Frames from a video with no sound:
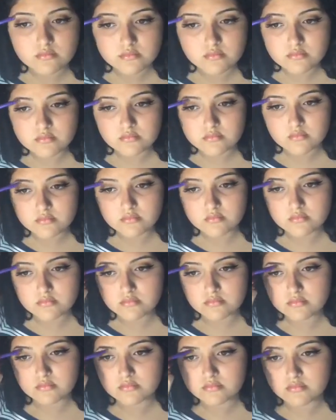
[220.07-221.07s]
using that
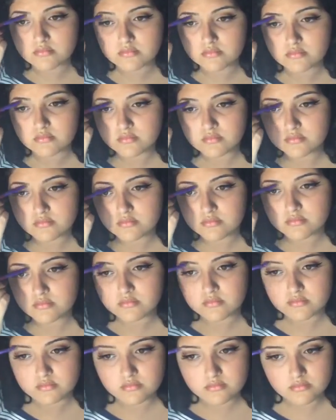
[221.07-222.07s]
one color in a
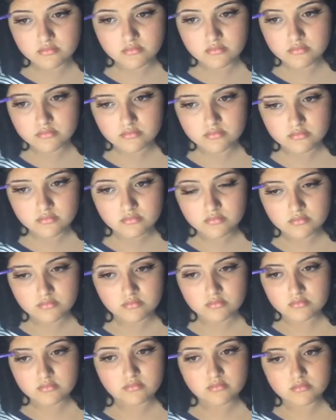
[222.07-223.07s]
NYX contour
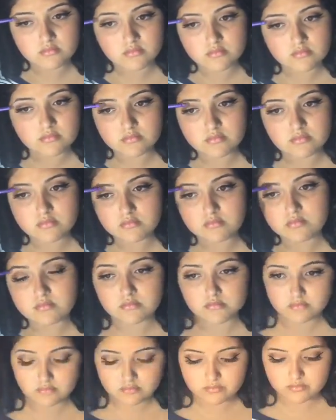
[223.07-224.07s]
cream set
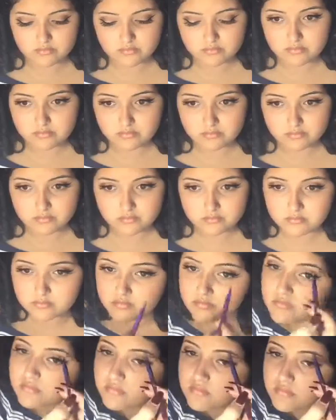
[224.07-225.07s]
thing.
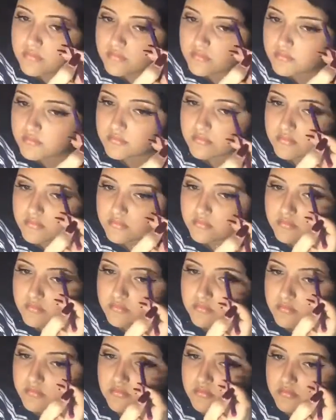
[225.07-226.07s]
Put
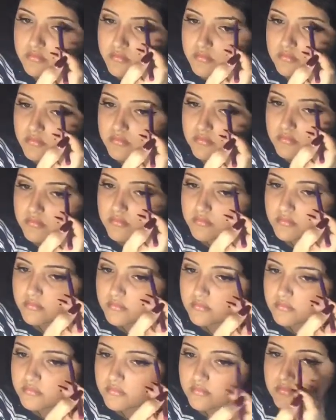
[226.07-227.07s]
under your
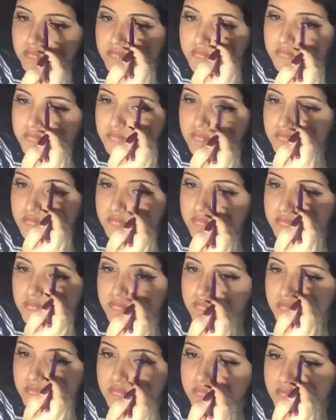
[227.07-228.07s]
brows to
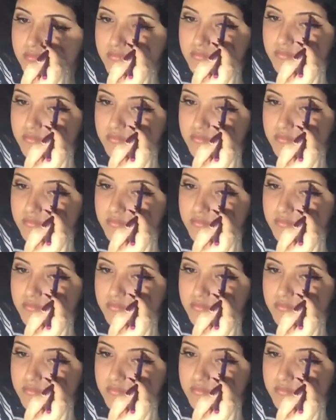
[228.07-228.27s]
highlight.